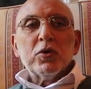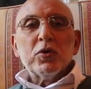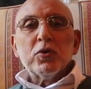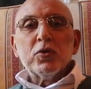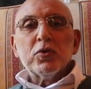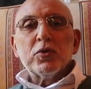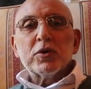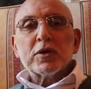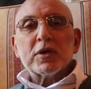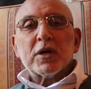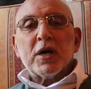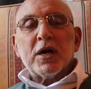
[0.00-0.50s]

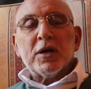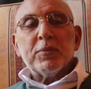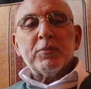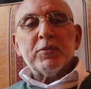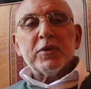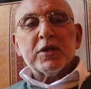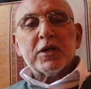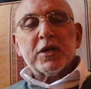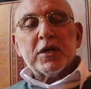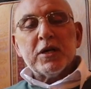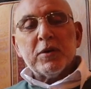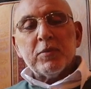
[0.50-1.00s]
who were
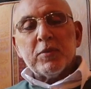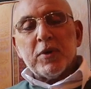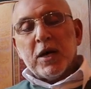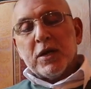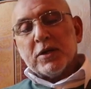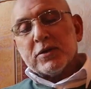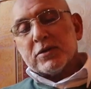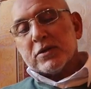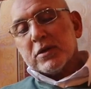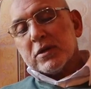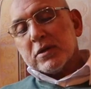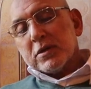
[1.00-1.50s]
became
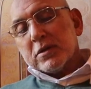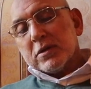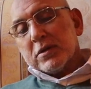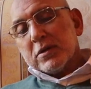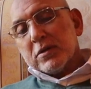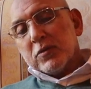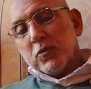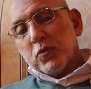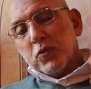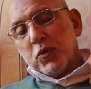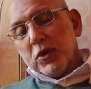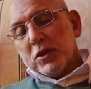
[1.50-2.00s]
either
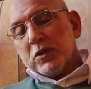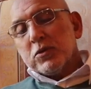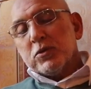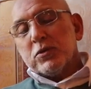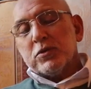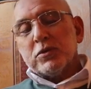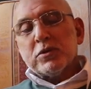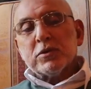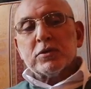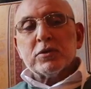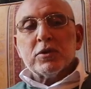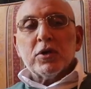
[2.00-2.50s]

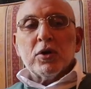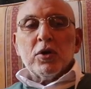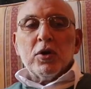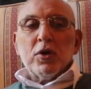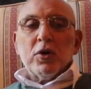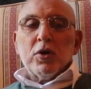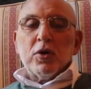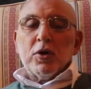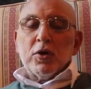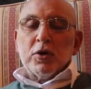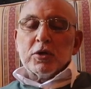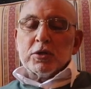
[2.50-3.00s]
widows
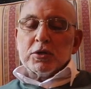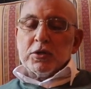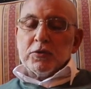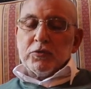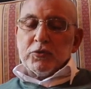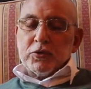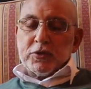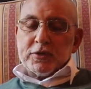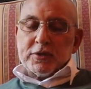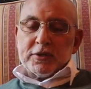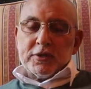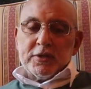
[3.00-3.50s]
or
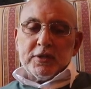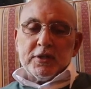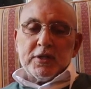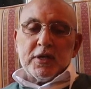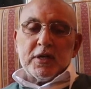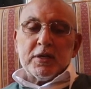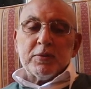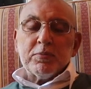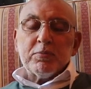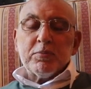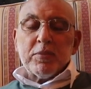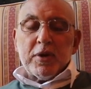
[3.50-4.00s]
divorcee
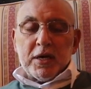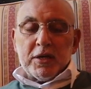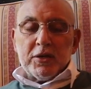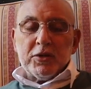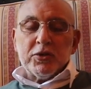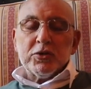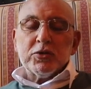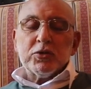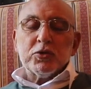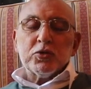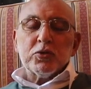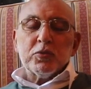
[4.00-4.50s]
and
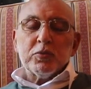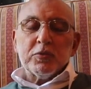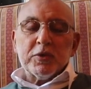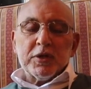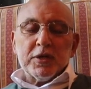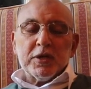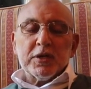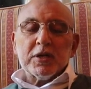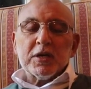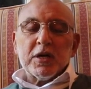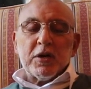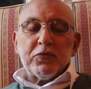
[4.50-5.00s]
managed to
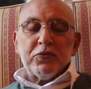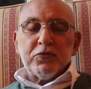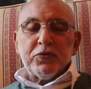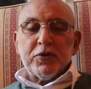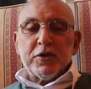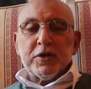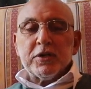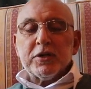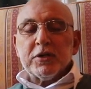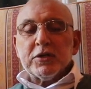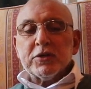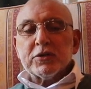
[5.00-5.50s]
bring a
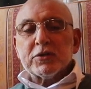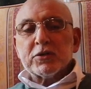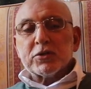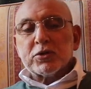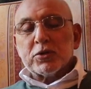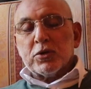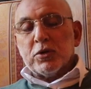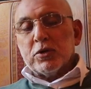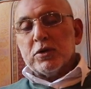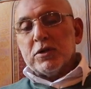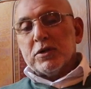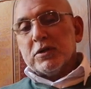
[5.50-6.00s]
very
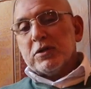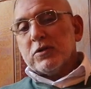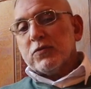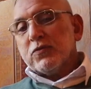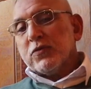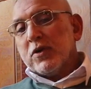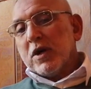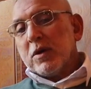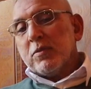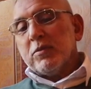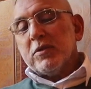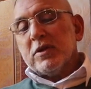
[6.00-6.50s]
solid
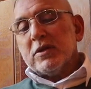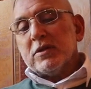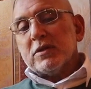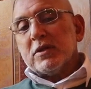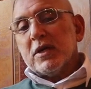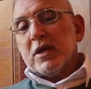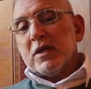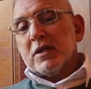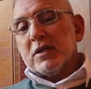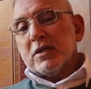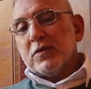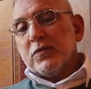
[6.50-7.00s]
families
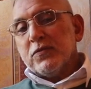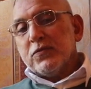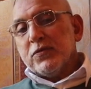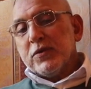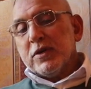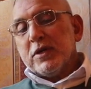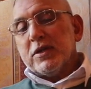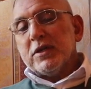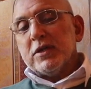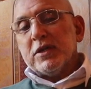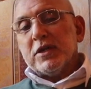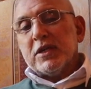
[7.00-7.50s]
and
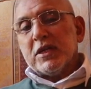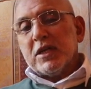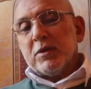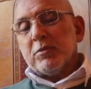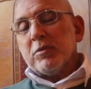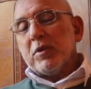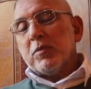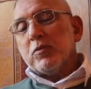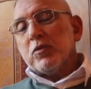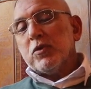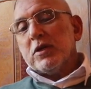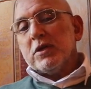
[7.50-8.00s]
very
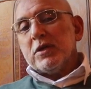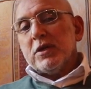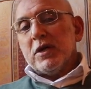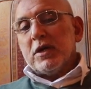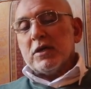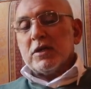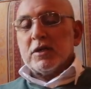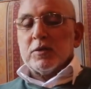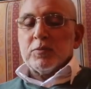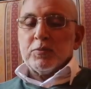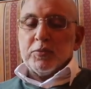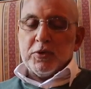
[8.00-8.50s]
capable
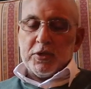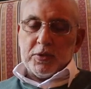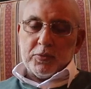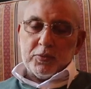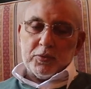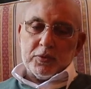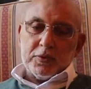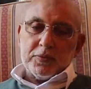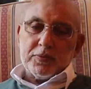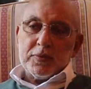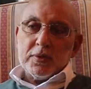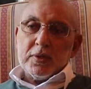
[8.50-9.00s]
young
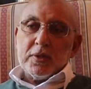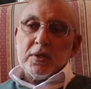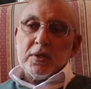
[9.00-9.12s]
people.